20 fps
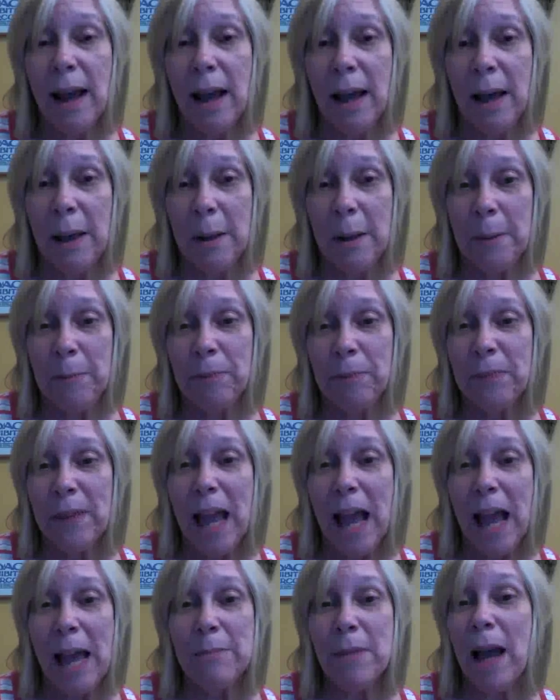
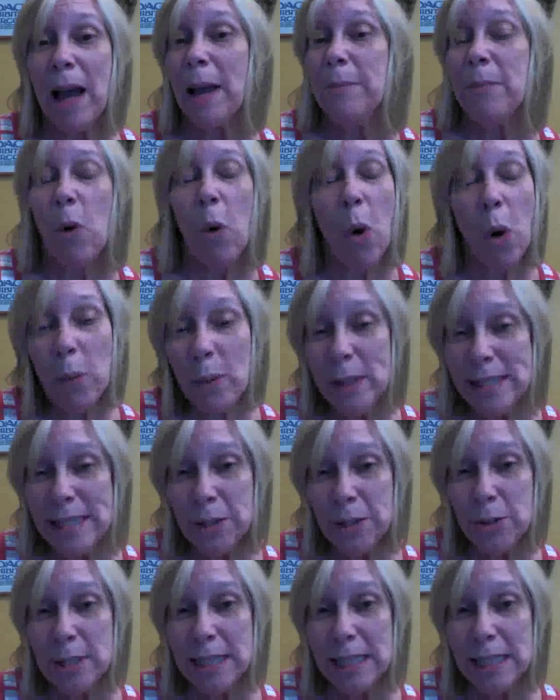I'm always
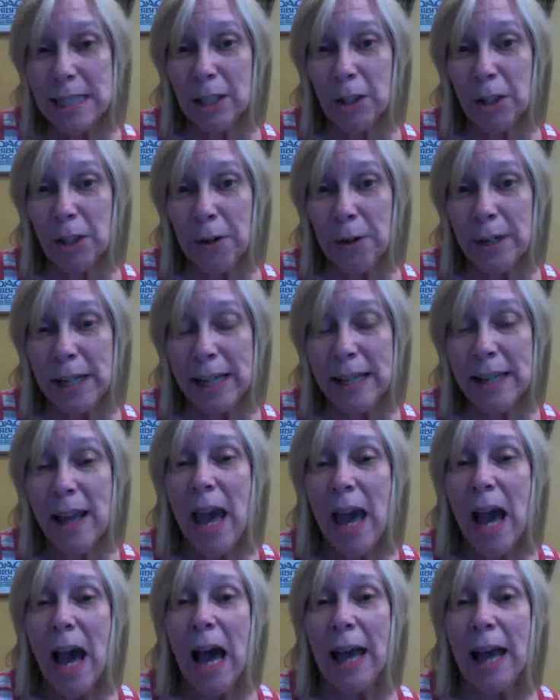interested in learning.
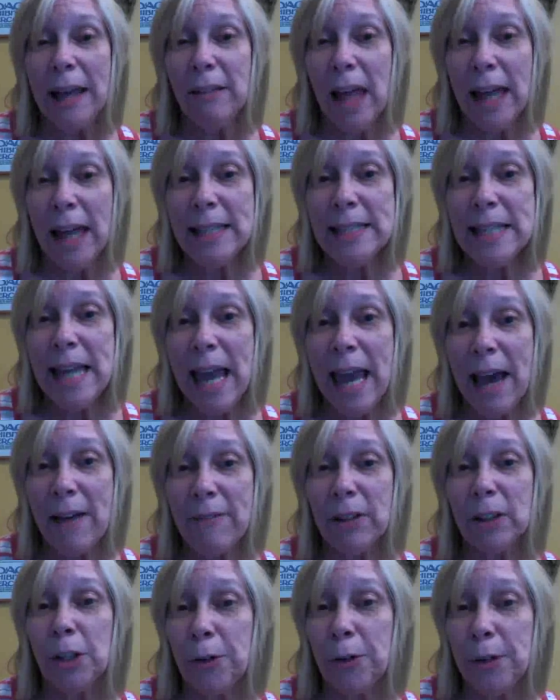I like to
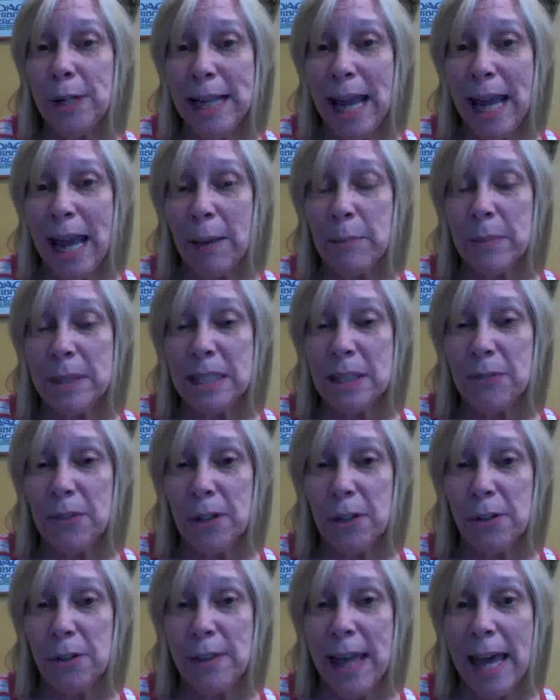have a learning
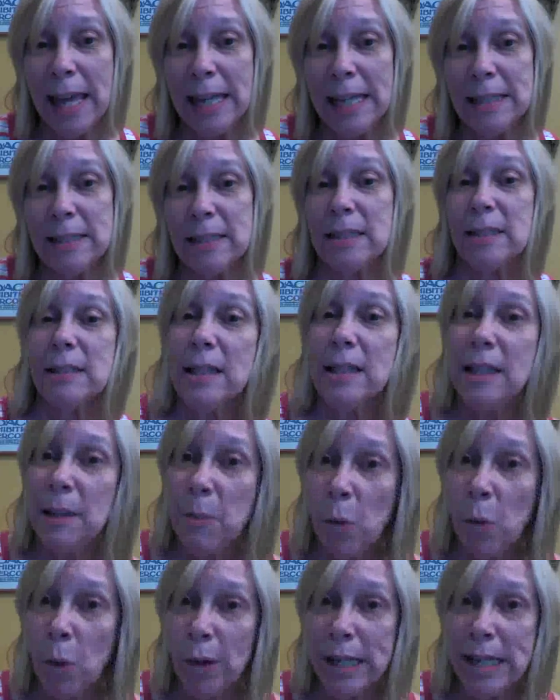atmosphere that is a
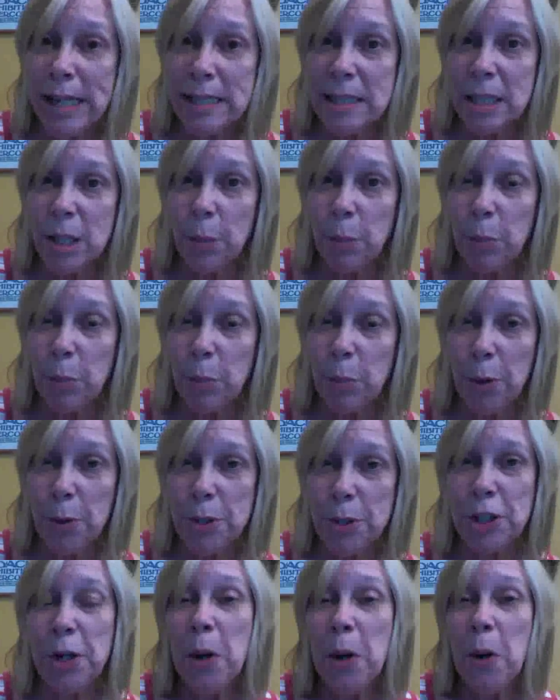team-oriented
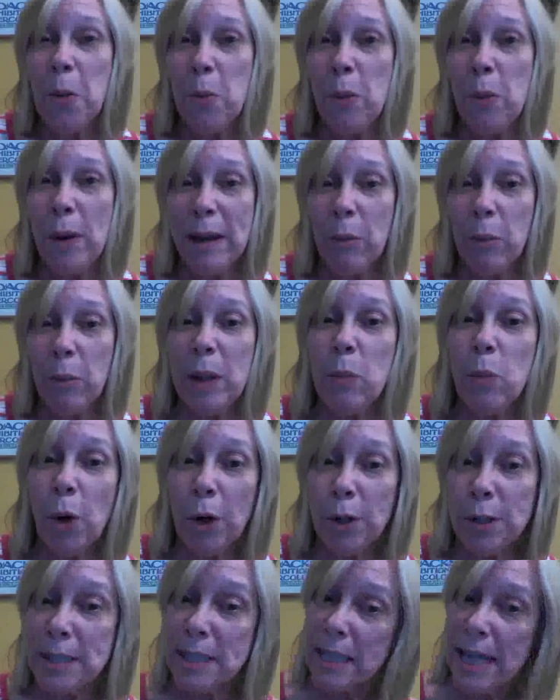approach where we
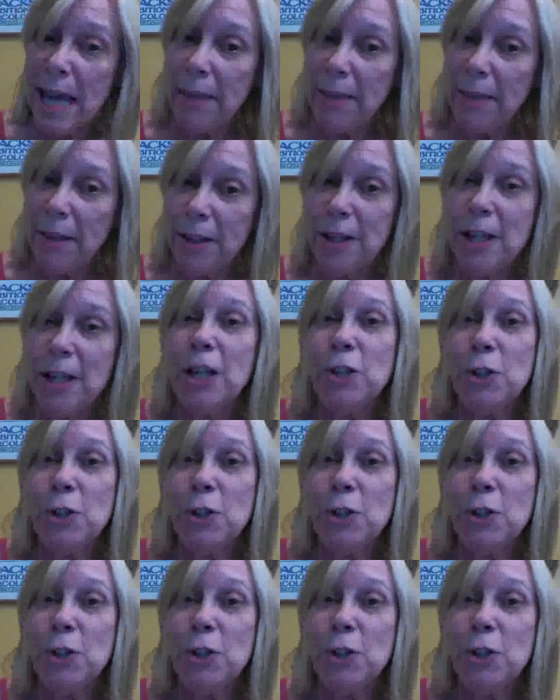work together